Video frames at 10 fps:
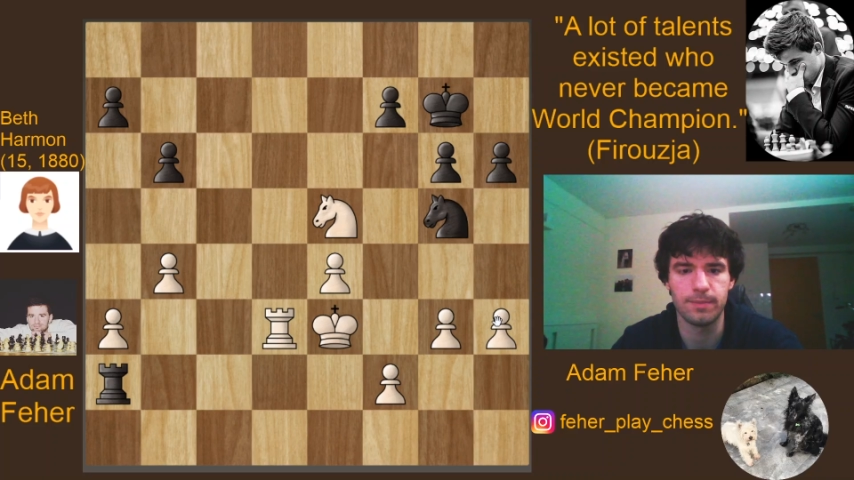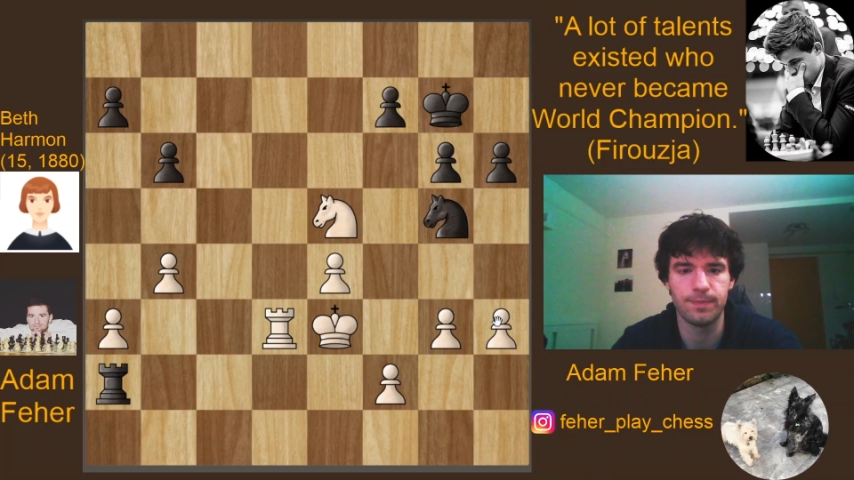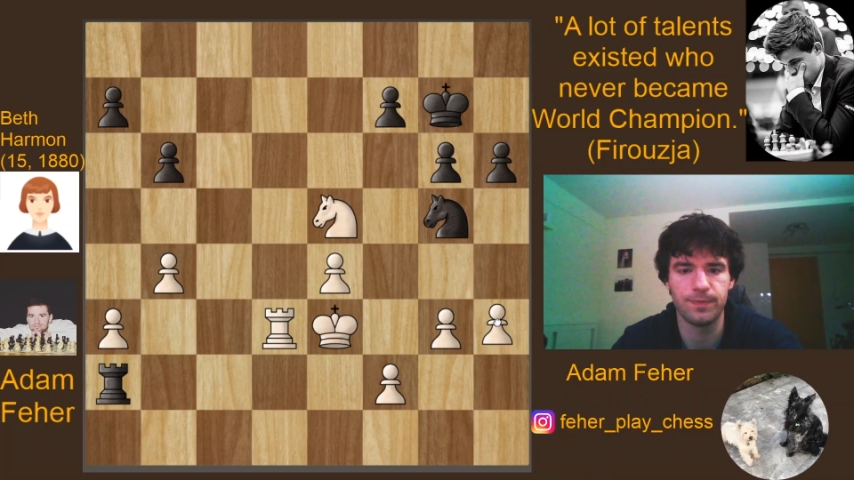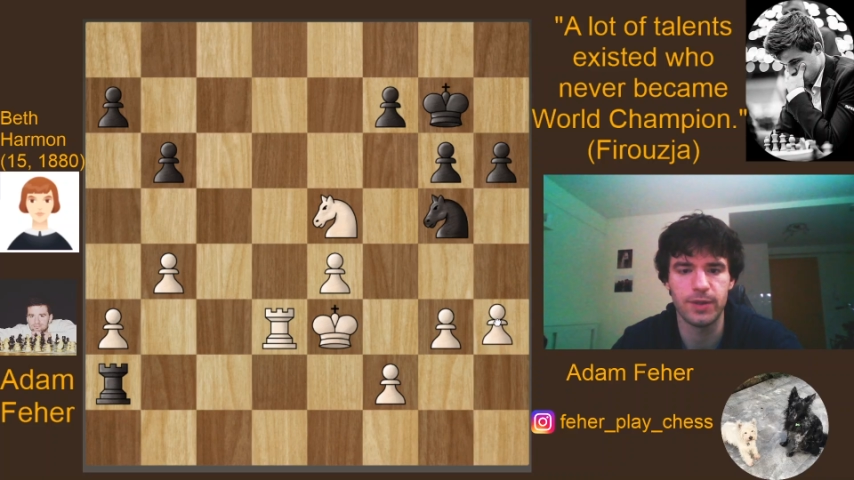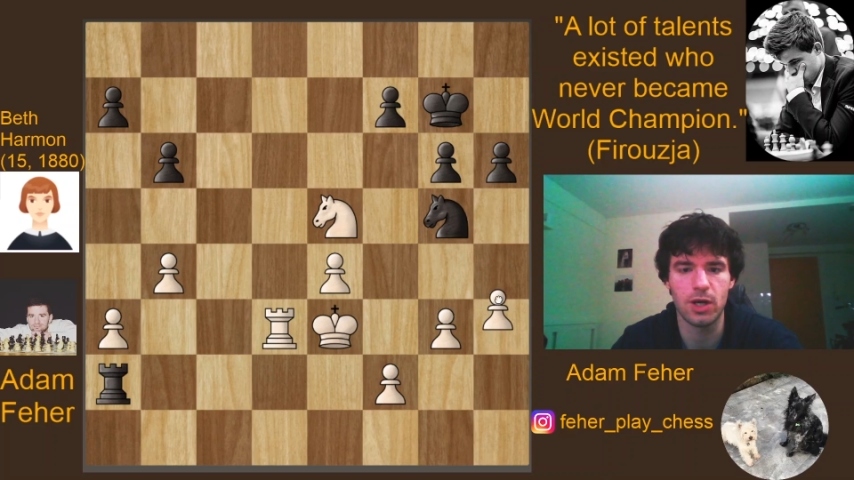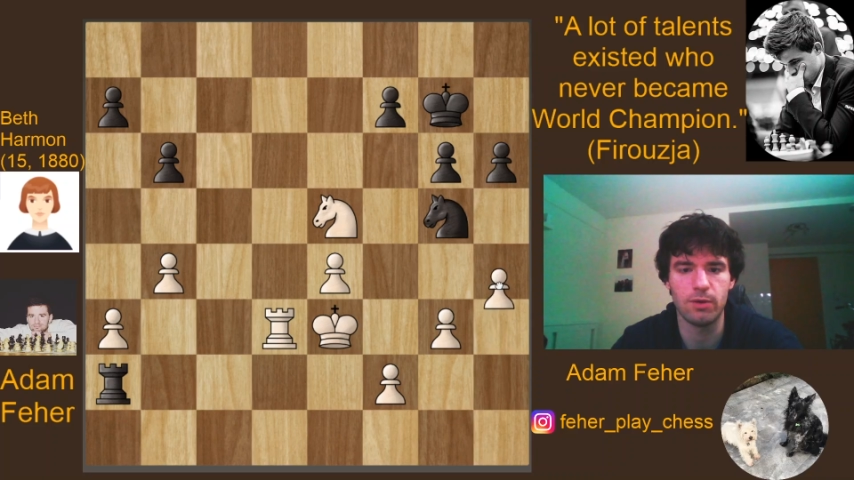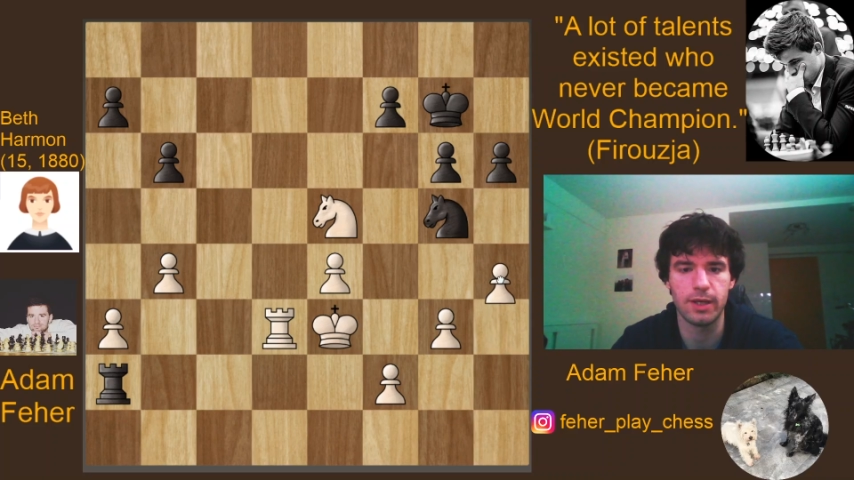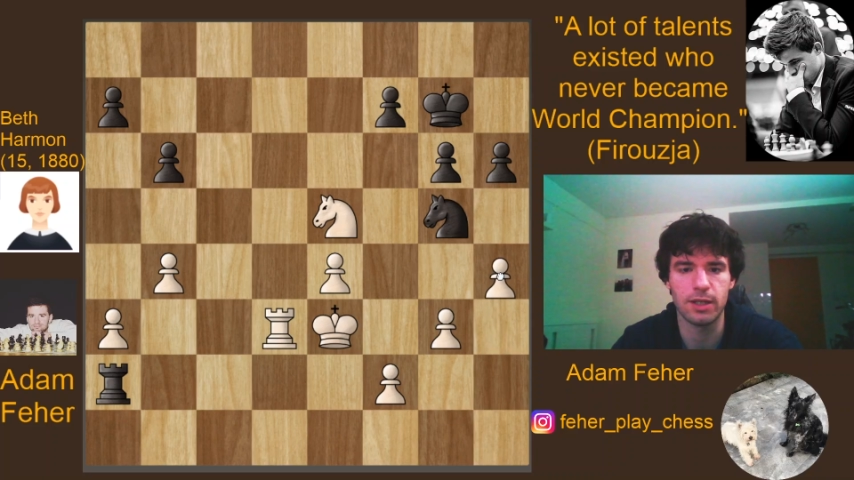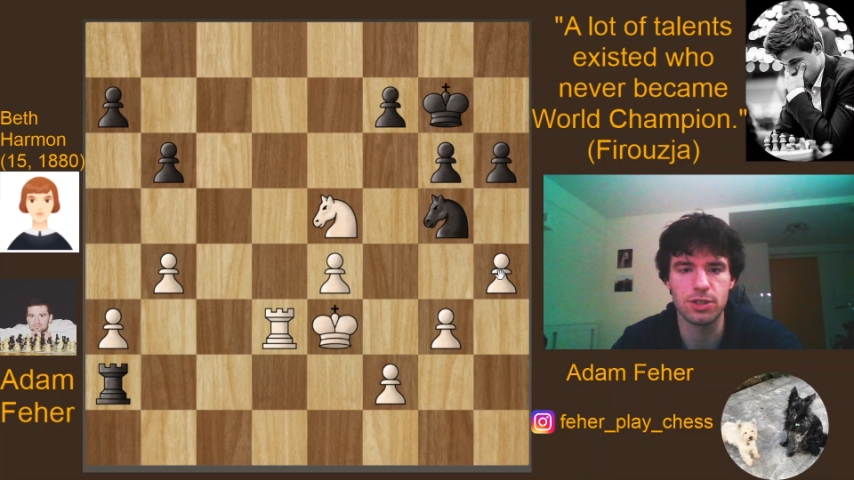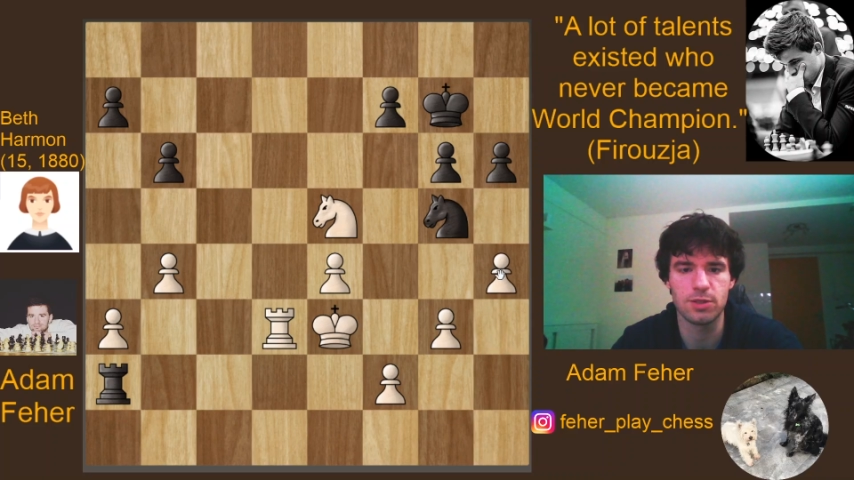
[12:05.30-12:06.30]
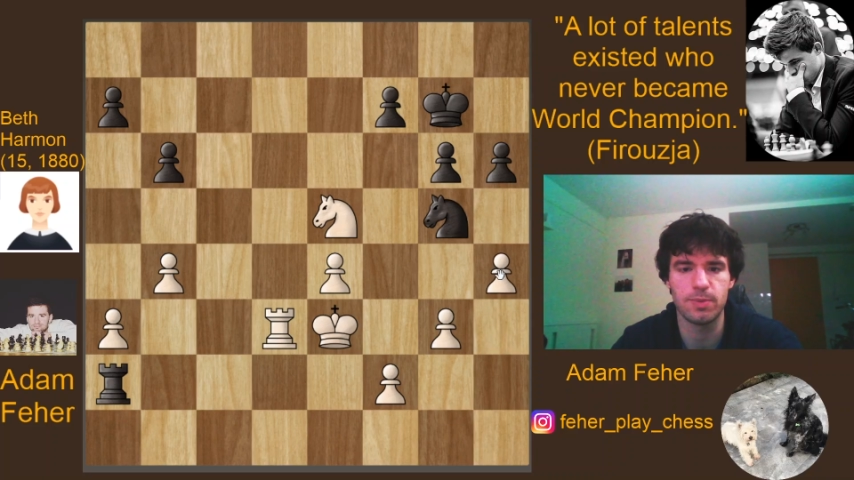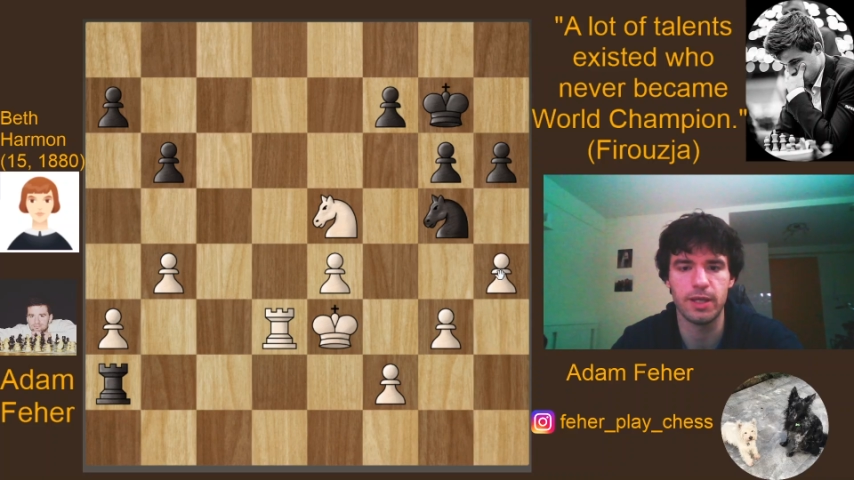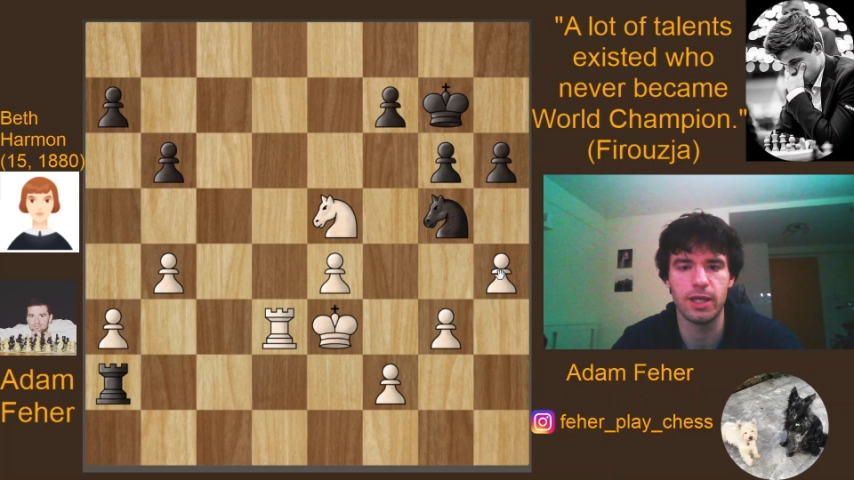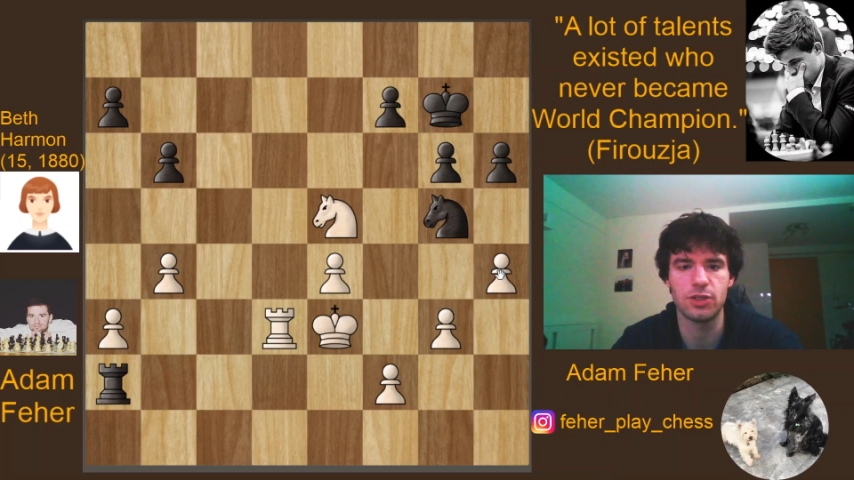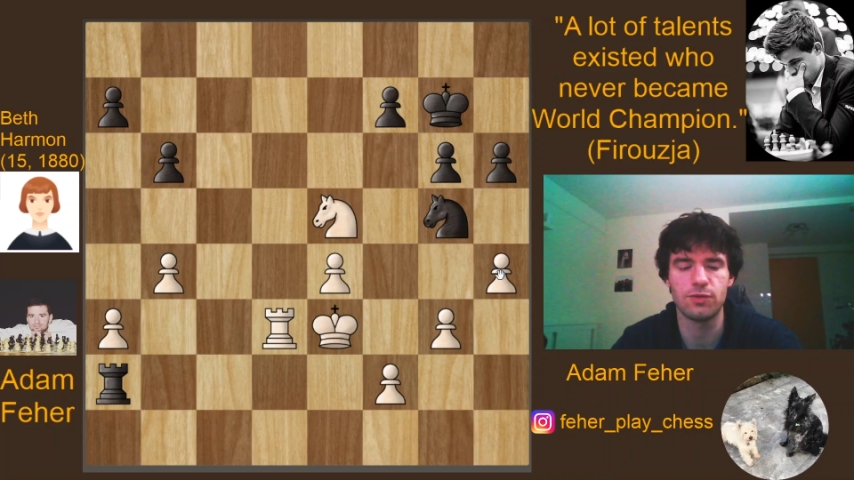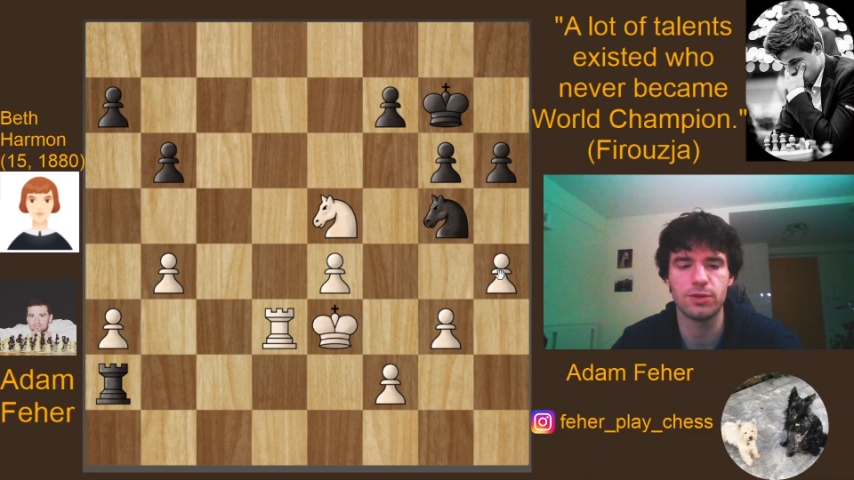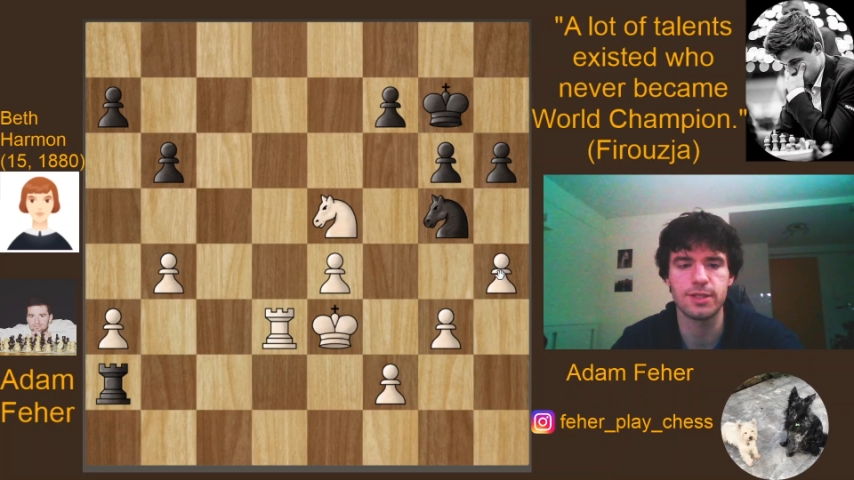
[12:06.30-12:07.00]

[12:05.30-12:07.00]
now we can just play h4,